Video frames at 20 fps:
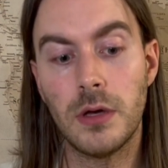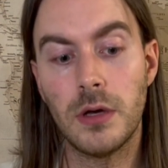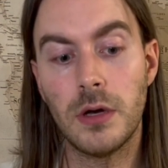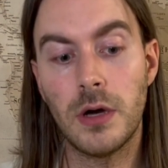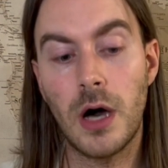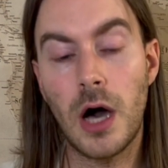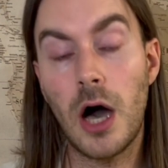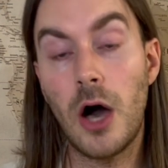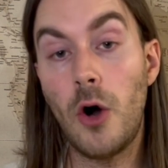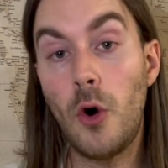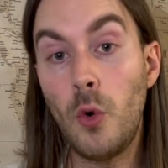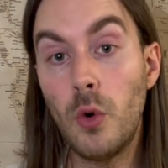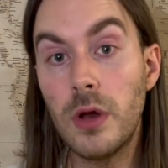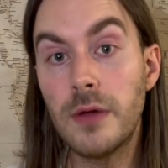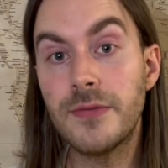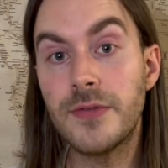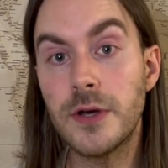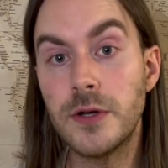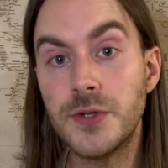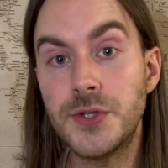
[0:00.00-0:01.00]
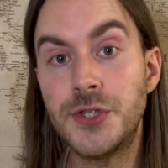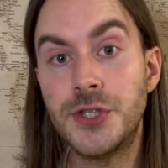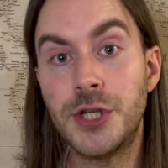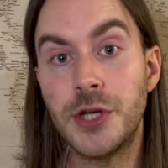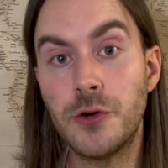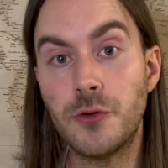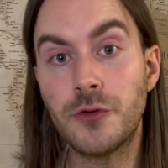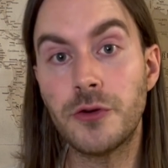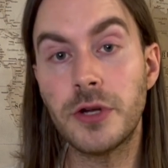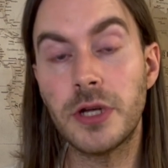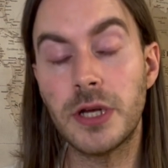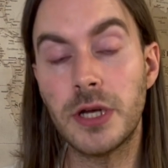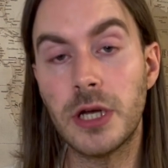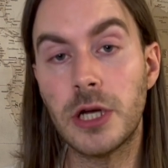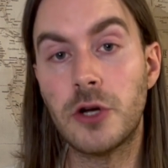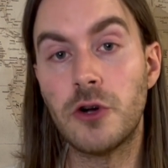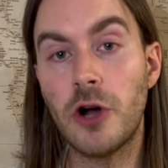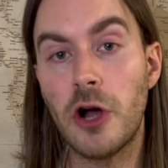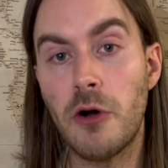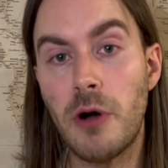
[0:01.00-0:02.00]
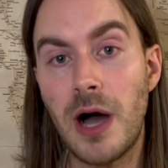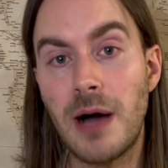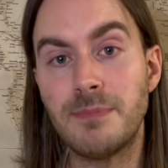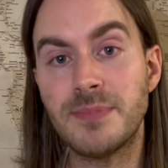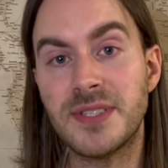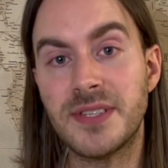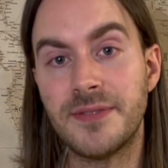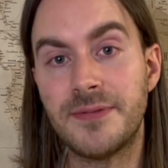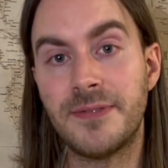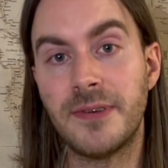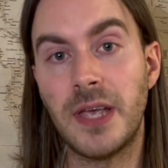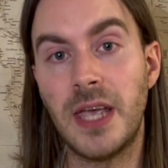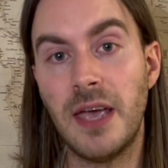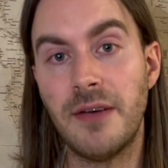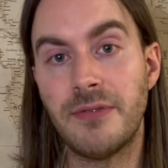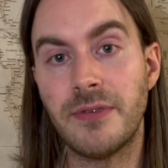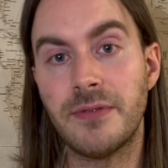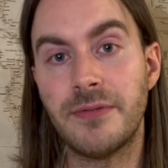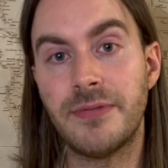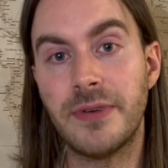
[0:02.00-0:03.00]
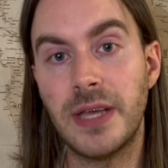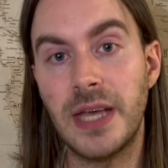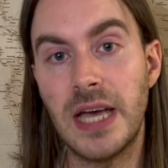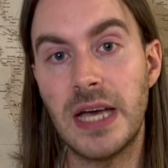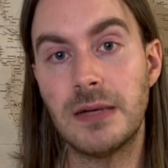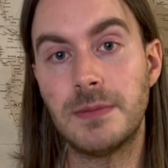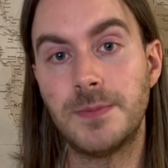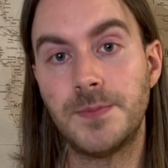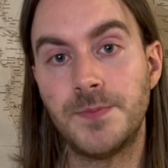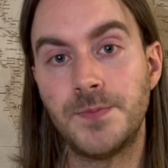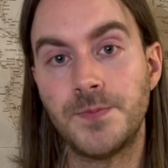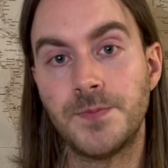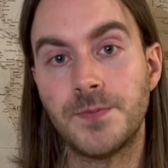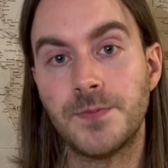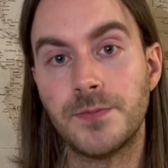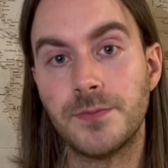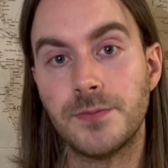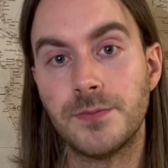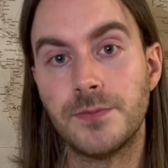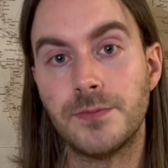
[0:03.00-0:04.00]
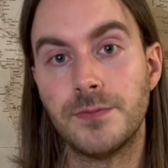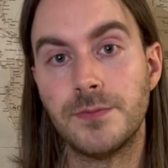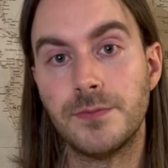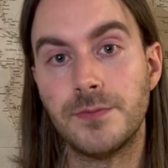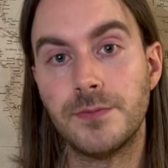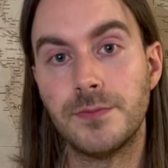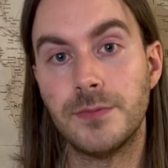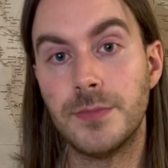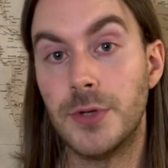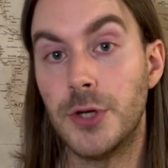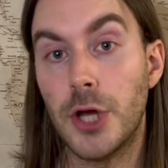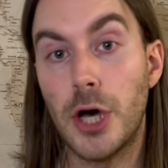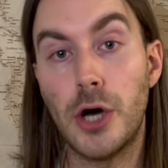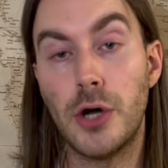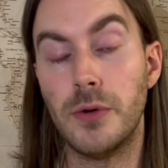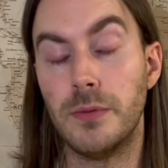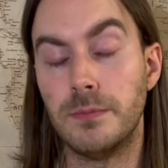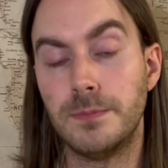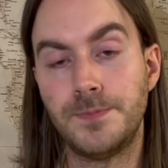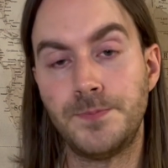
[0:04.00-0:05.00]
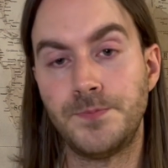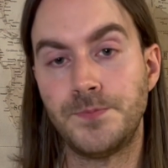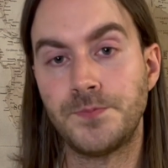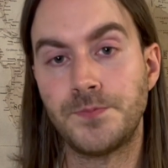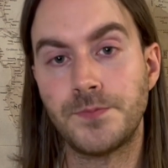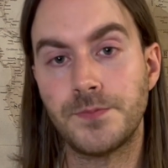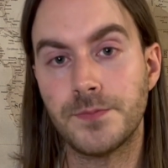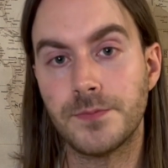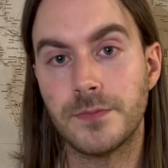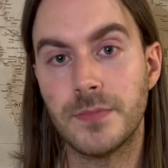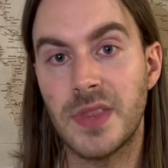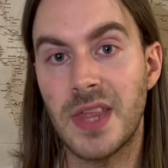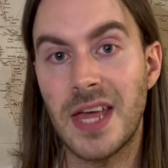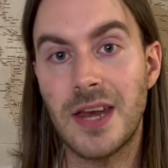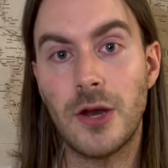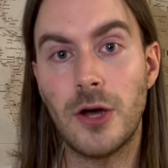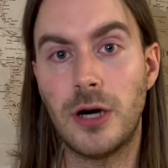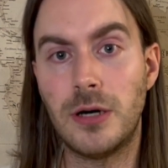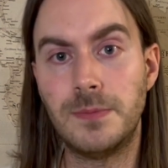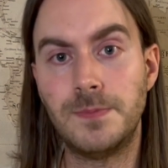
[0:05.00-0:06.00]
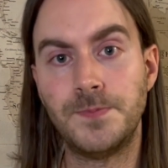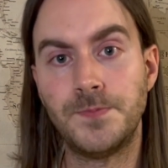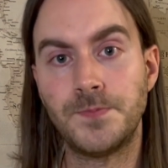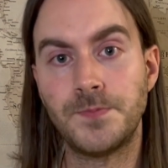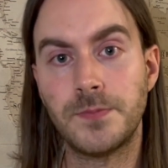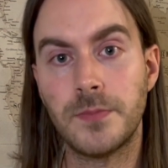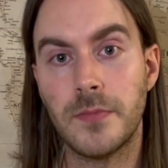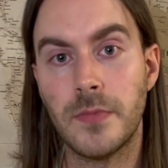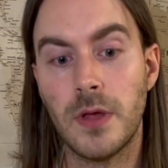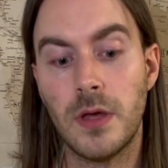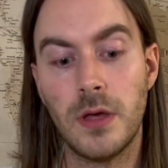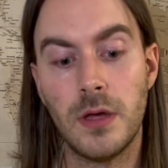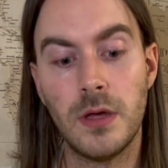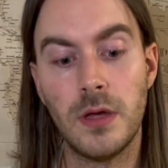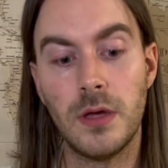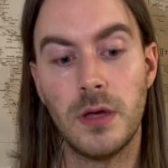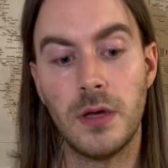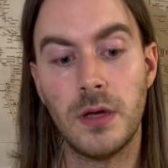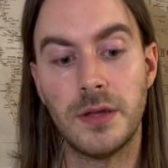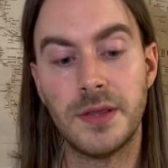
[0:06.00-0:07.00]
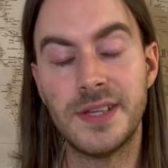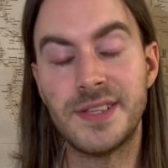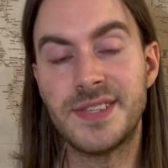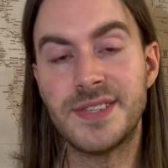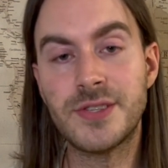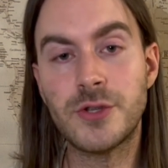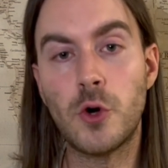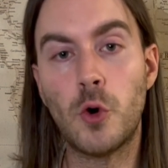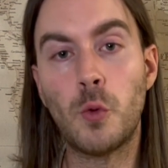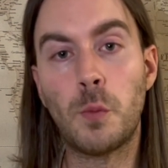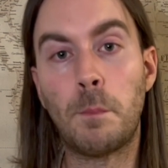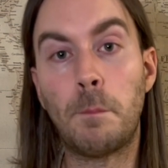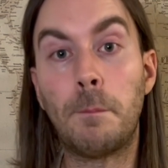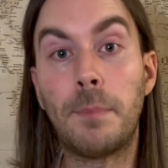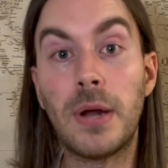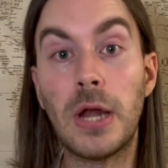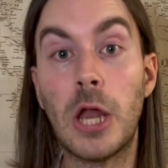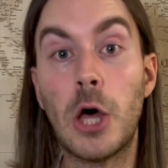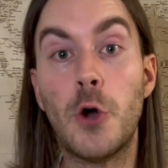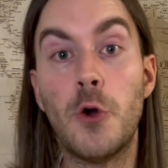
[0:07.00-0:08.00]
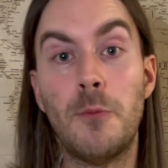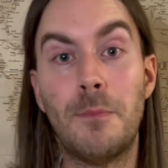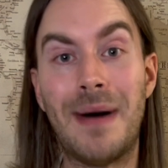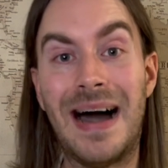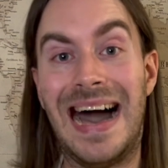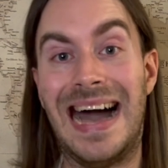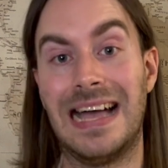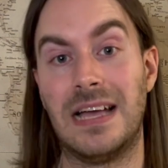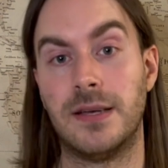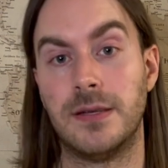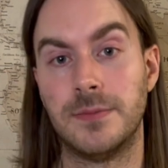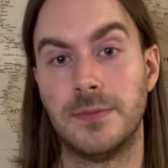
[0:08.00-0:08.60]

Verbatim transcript: Are all of those children going to grow up to forgive and forget? No, they're not. This is called blowback.